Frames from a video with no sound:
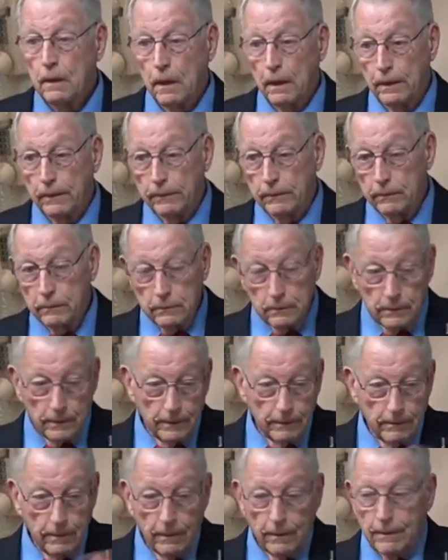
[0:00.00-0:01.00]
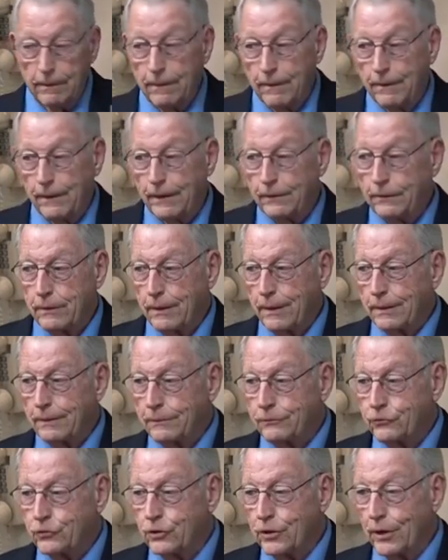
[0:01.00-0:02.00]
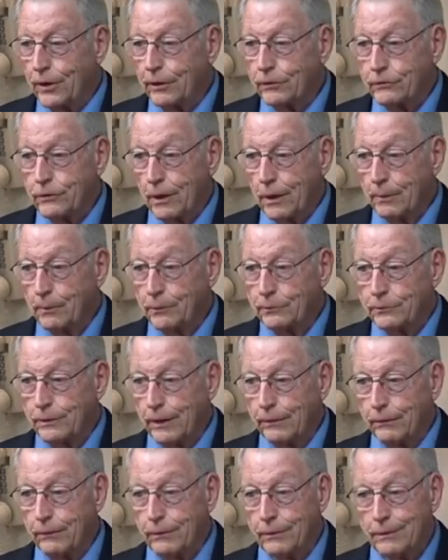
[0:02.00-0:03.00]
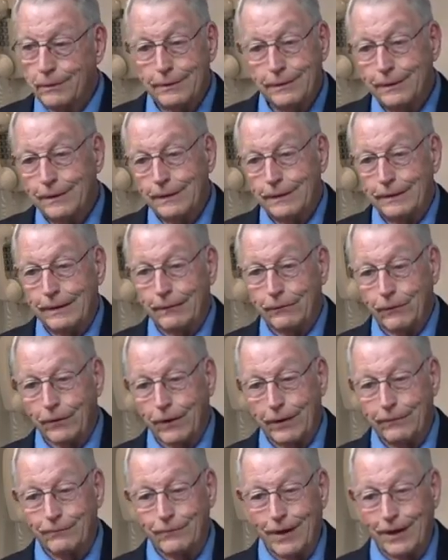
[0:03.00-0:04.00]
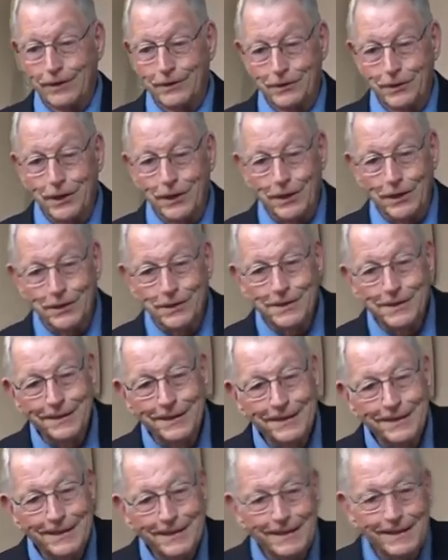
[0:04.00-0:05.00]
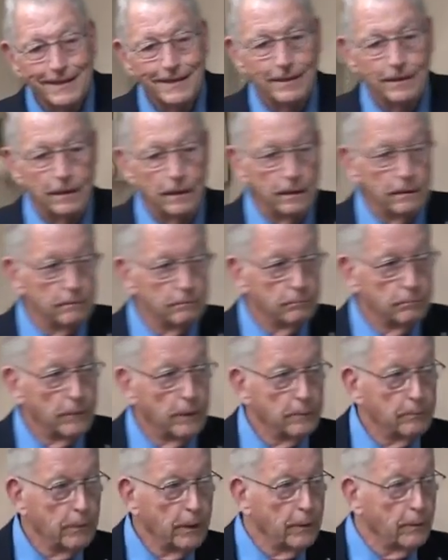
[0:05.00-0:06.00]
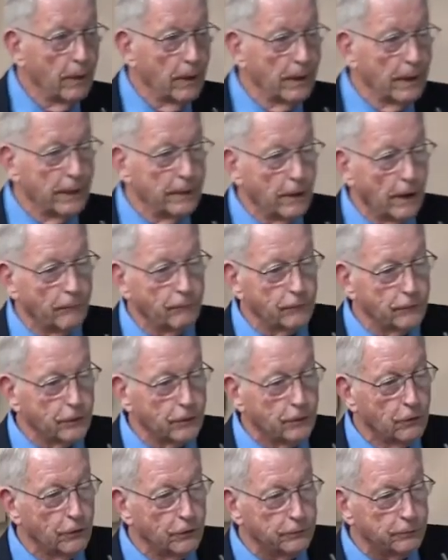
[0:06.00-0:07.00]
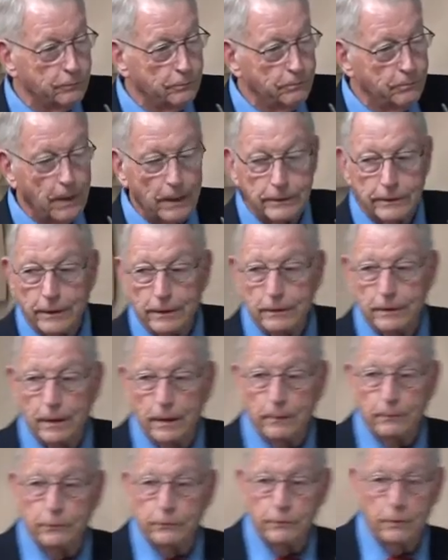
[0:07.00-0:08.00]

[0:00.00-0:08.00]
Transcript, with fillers: Uh, that, that generic syllabus never, never even got done. And me meanwhile, I'd offered the course about 10 times.